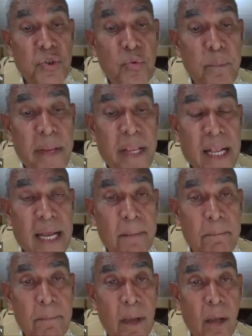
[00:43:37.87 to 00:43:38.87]
should
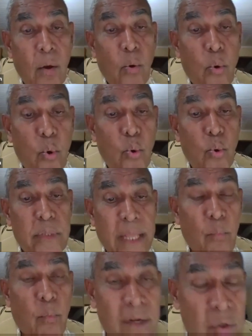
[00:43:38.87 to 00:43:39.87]
become who they
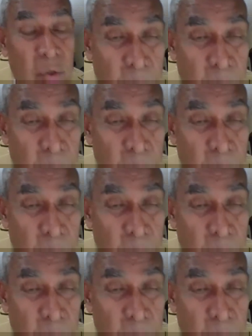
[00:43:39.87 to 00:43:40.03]
want